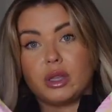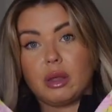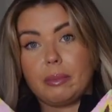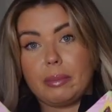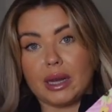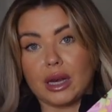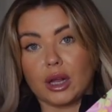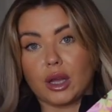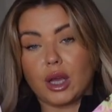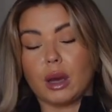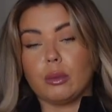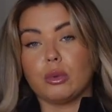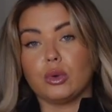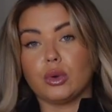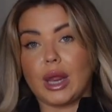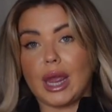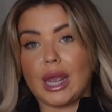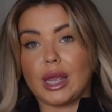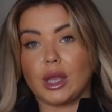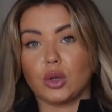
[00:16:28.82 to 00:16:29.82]
with it being a kibble
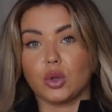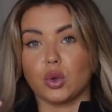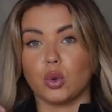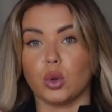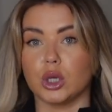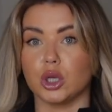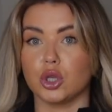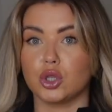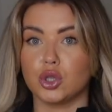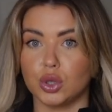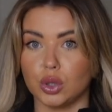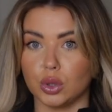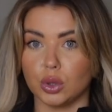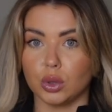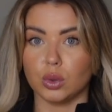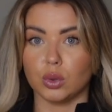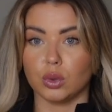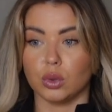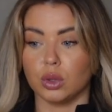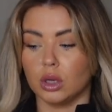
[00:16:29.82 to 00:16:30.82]
neck. You don't want it too
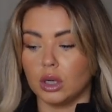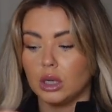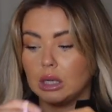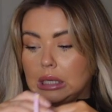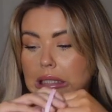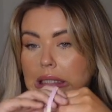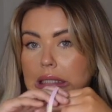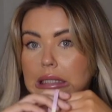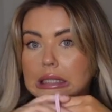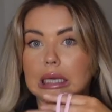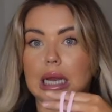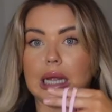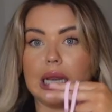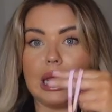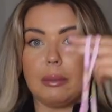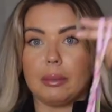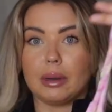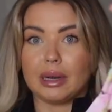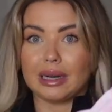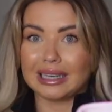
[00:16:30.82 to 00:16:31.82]
low and
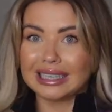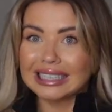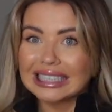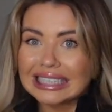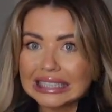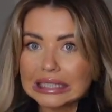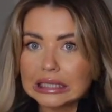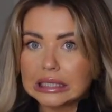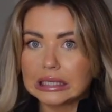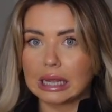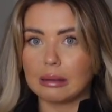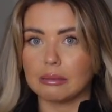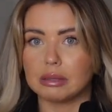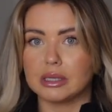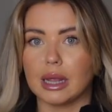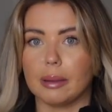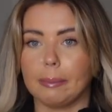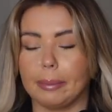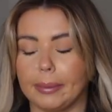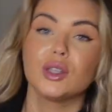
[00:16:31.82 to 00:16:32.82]
then with a nip
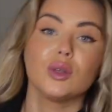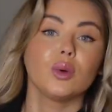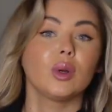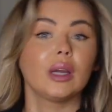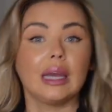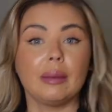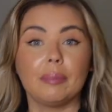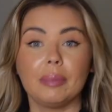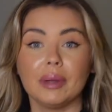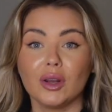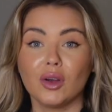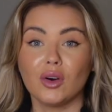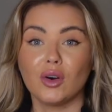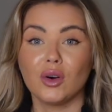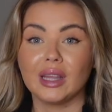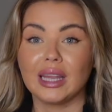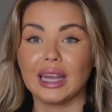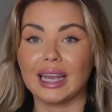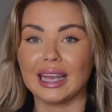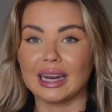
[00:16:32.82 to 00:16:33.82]
slip. So keeping
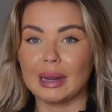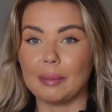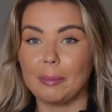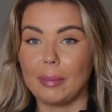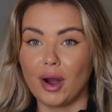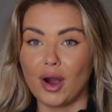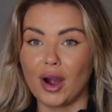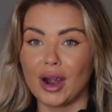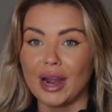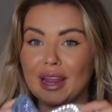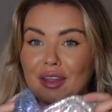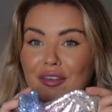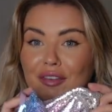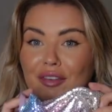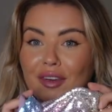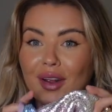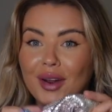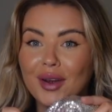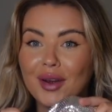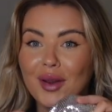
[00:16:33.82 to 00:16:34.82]
on the kind of party
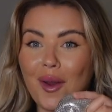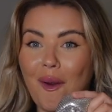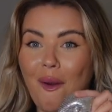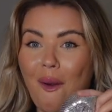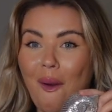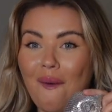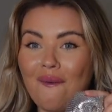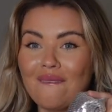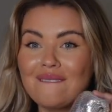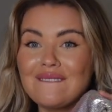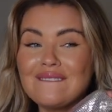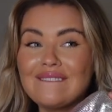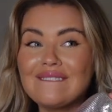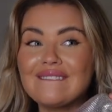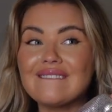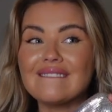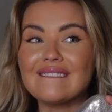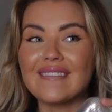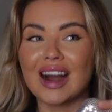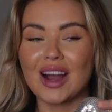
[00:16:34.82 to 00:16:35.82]
front,
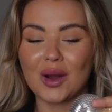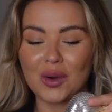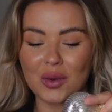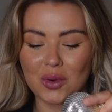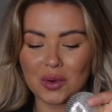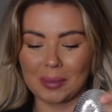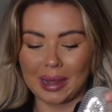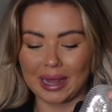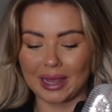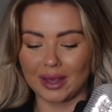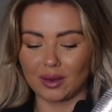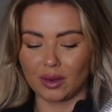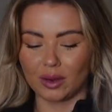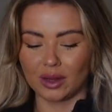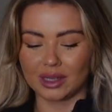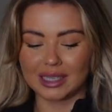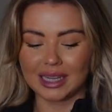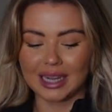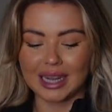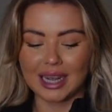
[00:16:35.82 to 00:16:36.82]
oh my
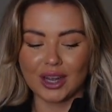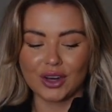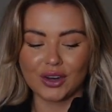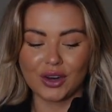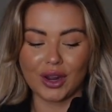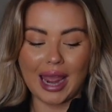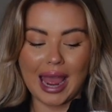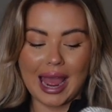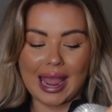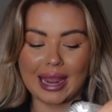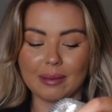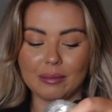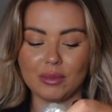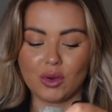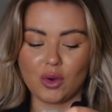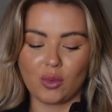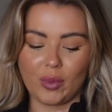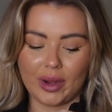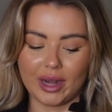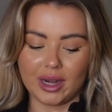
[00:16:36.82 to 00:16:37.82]
God. Now I am
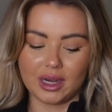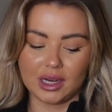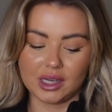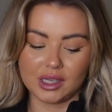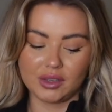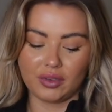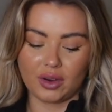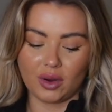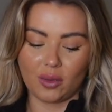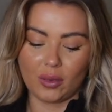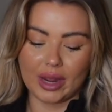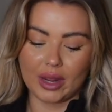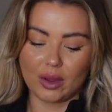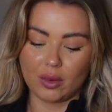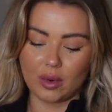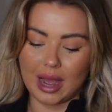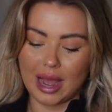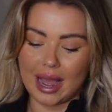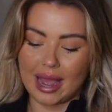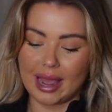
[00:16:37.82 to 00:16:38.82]
not wearing this for a
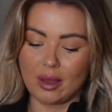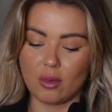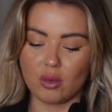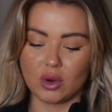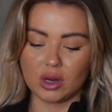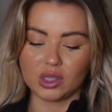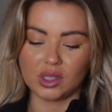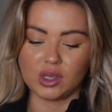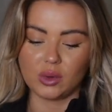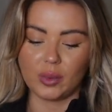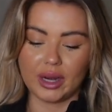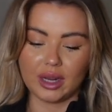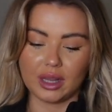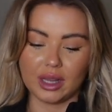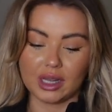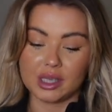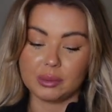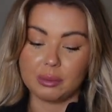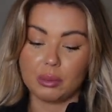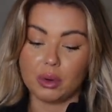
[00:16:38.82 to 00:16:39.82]
while. I want to wear
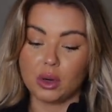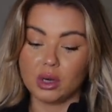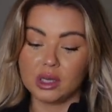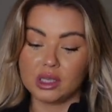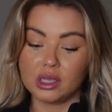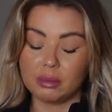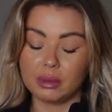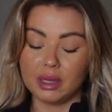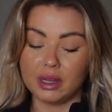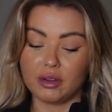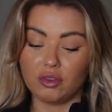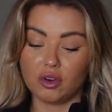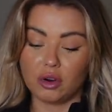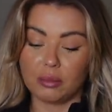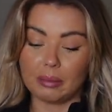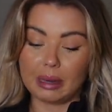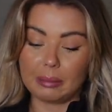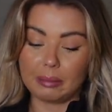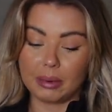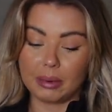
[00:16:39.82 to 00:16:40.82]
this possibly for my